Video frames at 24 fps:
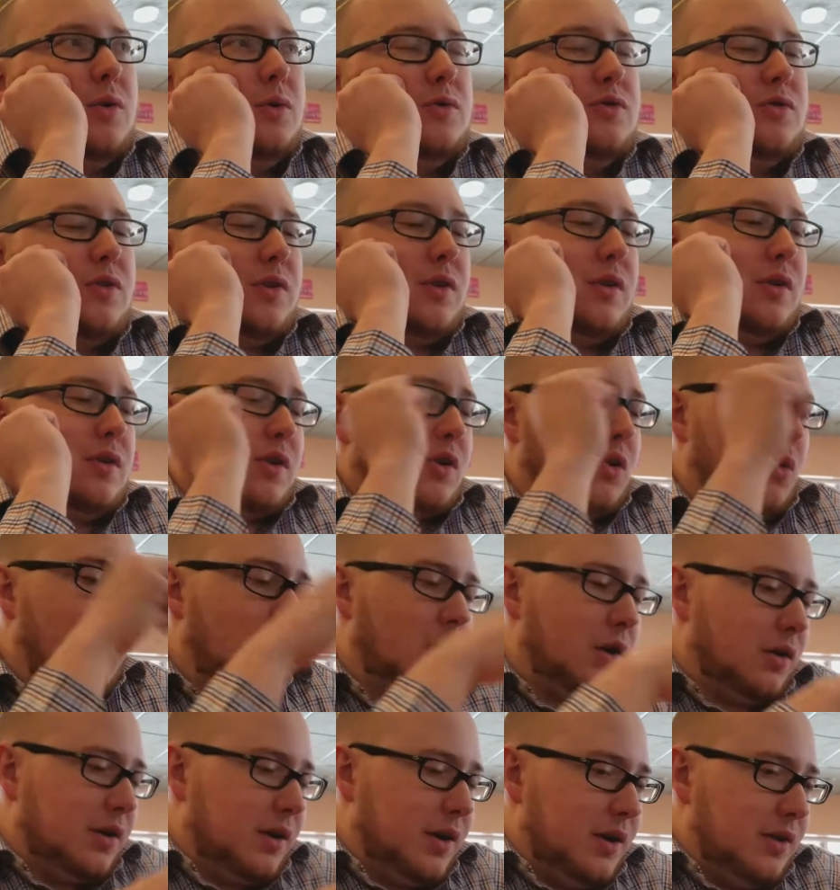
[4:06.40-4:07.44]
so the
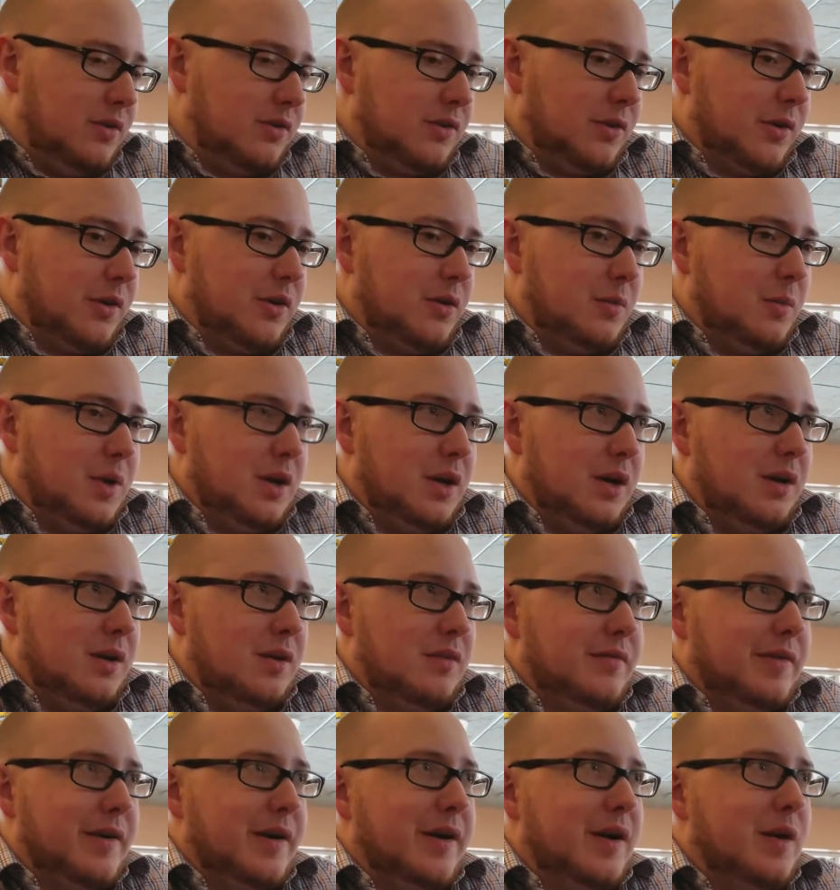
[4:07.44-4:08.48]
quality is going to
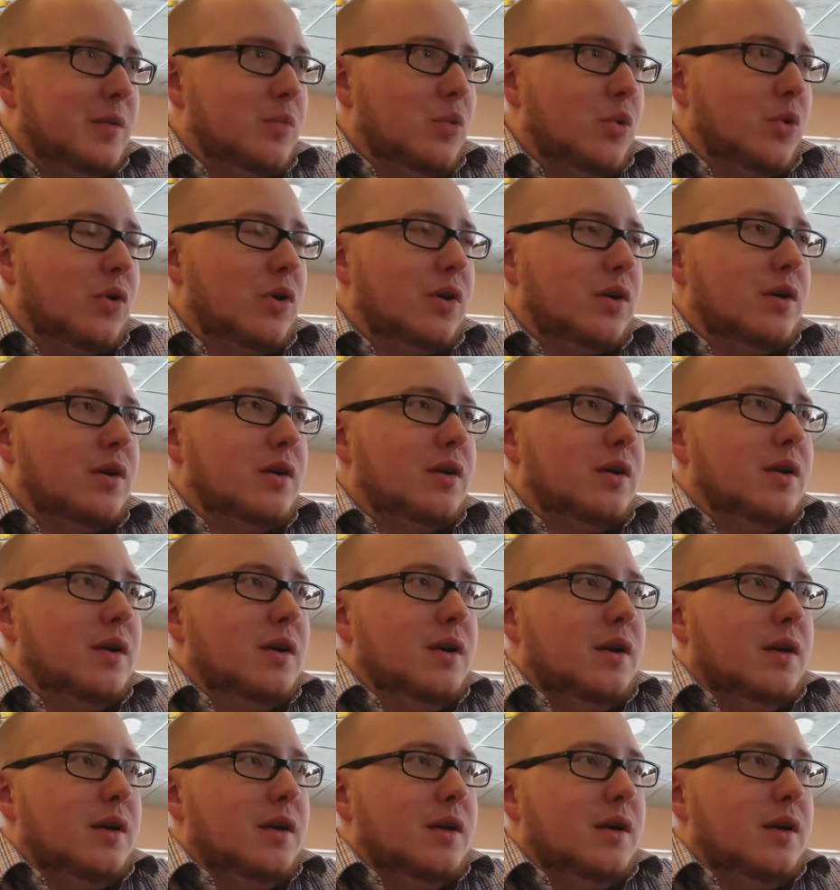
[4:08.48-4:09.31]
be very important.